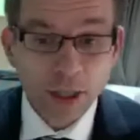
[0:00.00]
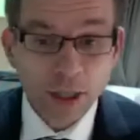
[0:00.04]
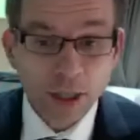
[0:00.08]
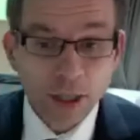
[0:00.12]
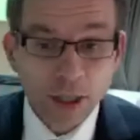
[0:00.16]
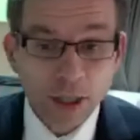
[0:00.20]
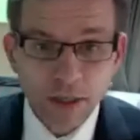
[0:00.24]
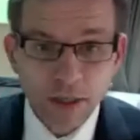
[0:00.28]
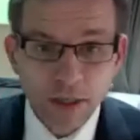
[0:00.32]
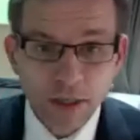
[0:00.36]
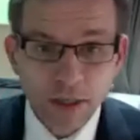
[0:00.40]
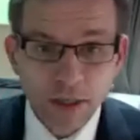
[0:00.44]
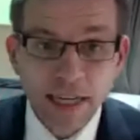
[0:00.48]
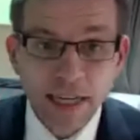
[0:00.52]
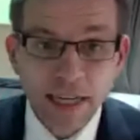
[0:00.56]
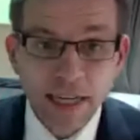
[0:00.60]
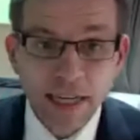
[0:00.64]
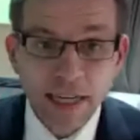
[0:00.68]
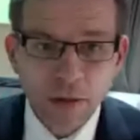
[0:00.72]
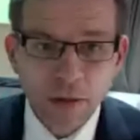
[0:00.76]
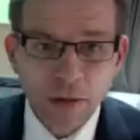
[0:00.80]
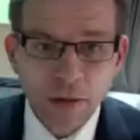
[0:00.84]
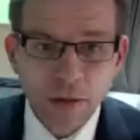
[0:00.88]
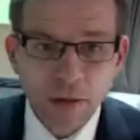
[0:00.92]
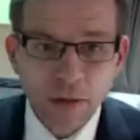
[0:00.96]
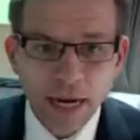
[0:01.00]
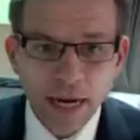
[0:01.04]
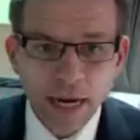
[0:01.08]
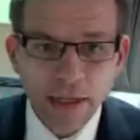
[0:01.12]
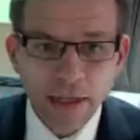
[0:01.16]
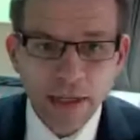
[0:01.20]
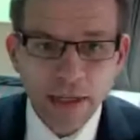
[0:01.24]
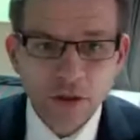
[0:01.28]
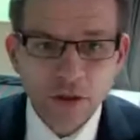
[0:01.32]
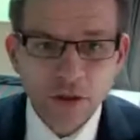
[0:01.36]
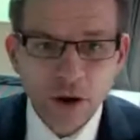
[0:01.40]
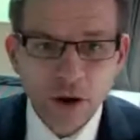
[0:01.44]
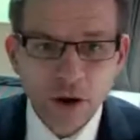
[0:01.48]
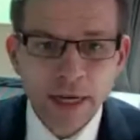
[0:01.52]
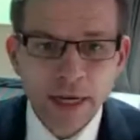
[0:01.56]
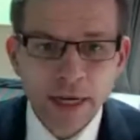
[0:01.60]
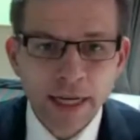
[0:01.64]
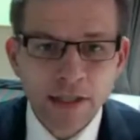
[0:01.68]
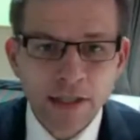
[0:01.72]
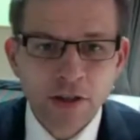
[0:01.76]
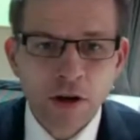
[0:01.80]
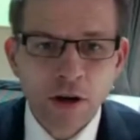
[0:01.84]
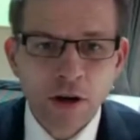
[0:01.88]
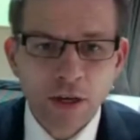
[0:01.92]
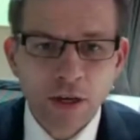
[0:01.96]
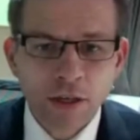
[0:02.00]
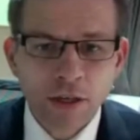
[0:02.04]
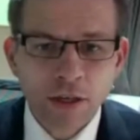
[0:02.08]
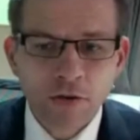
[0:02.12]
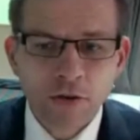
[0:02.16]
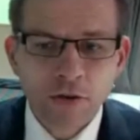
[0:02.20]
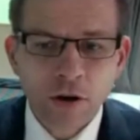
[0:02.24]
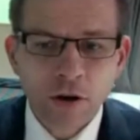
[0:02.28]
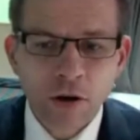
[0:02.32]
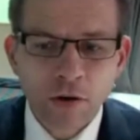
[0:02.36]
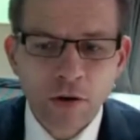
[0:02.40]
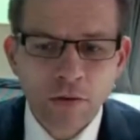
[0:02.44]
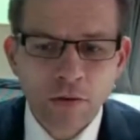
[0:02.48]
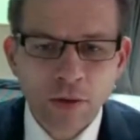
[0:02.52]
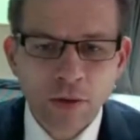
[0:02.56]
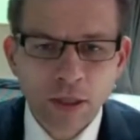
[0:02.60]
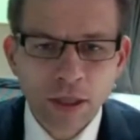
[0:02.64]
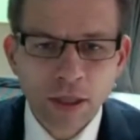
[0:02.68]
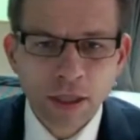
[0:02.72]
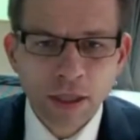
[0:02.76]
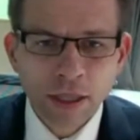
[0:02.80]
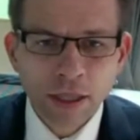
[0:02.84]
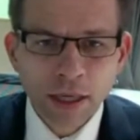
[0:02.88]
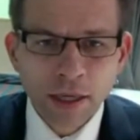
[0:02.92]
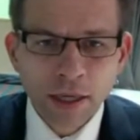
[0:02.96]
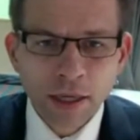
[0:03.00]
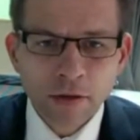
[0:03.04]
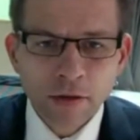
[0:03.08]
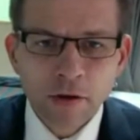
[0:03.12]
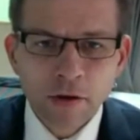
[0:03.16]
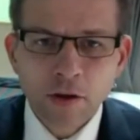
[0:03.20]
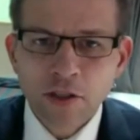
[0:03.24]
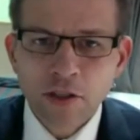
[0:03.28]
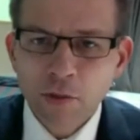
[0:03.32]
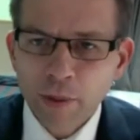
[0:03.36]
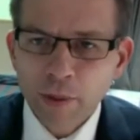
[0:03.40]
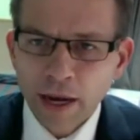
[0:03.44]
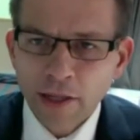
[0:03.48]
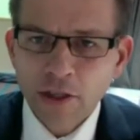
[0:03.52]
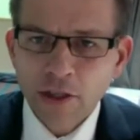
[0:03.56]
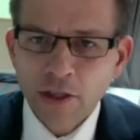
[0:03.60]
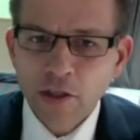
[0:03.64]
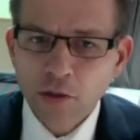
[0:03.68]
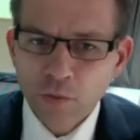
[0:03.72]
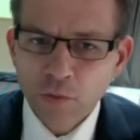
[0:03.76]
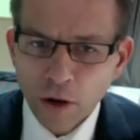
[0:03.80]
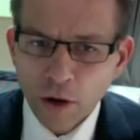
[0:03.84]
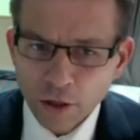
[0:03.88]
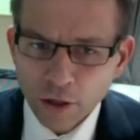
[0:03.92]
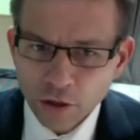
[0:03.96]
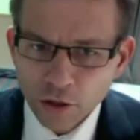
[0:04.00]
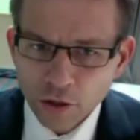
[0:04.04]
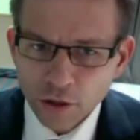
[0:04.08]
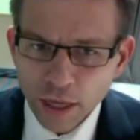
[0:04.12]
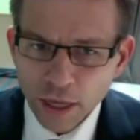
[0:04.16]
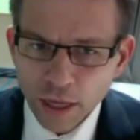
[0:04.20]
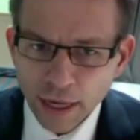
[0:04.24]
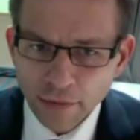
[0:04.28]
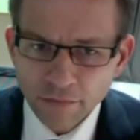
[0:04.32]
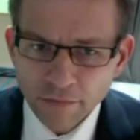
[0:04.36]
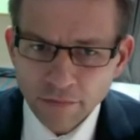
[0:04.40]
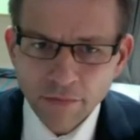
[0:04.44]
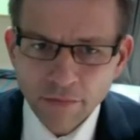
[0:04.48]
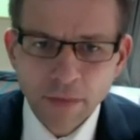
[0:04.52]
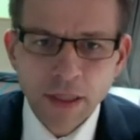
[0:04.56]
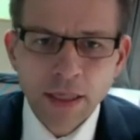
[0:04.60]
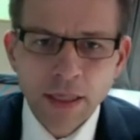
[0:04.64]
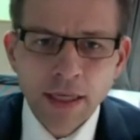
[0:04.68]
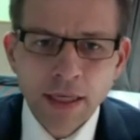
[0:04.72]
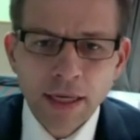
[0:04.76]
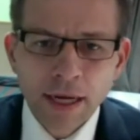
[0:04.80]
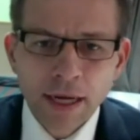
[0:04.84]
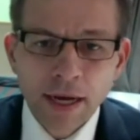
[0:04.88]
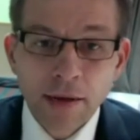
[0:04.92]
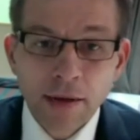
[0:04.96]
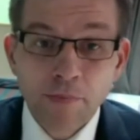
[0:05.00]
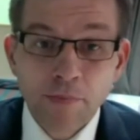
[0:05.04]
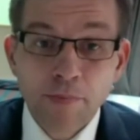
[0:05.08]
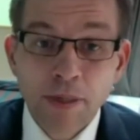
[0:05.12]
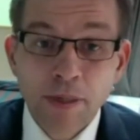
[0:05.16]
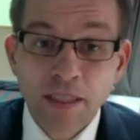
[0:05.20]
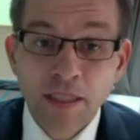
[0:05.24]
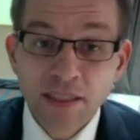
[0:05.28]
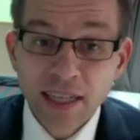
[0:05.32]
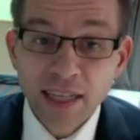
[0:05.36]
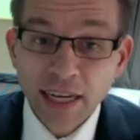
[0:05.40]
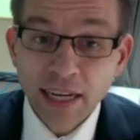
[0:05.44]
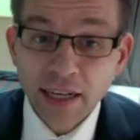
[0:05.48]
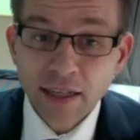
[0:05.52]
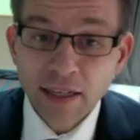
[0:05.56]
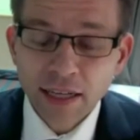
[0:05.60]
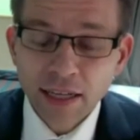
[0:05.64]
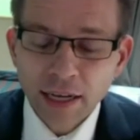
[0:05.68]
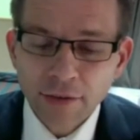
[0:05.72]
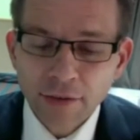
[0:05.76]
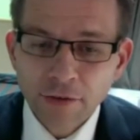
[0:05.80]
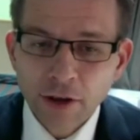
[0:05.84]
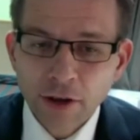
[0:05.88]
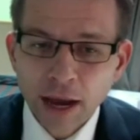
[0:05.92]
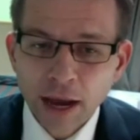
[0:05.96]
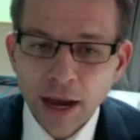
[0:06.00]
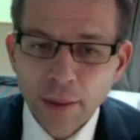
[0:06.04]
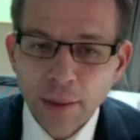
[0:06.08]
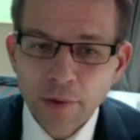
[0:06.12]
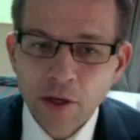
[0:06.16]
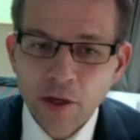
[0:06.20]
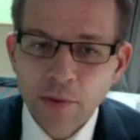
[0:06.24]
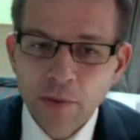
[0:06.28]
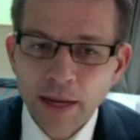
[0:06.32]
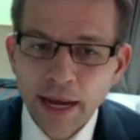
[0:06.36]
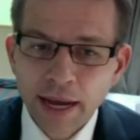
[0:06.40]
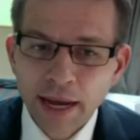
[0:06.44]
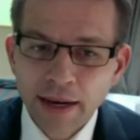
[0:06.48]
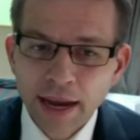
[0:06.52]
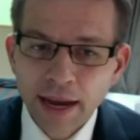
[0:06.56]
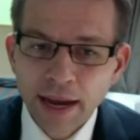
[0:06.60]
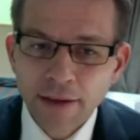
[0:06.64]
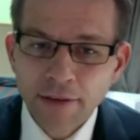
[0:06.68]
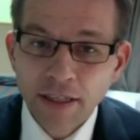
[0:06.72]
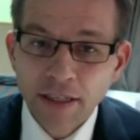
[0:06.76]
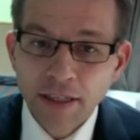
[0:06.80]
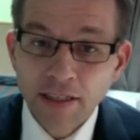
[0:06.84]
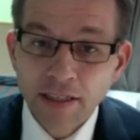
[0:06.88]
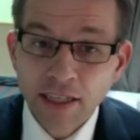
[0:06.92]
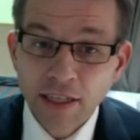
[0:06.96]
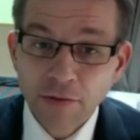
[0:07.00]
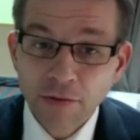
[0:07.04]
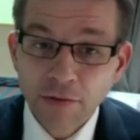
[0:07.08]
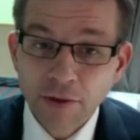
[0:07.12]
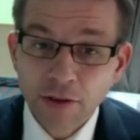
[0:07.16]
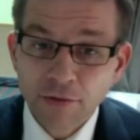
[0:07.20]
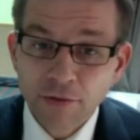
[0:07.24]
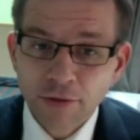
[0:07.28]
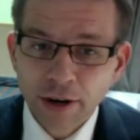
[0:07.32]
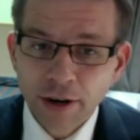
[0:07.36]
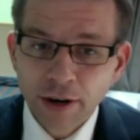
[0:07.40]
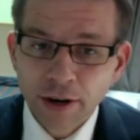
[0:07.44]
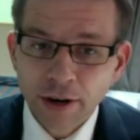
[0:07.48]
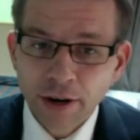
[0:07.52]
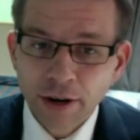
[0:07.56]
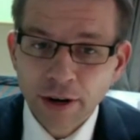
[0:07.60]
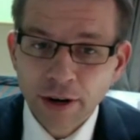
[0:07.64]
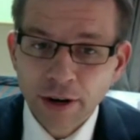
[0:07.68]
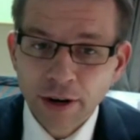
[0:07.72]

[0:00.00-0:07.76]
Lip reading: doing, 10 times a day to try and get tight control. Lots of patients won't do that, particularly if you happen to be out having dinner with friends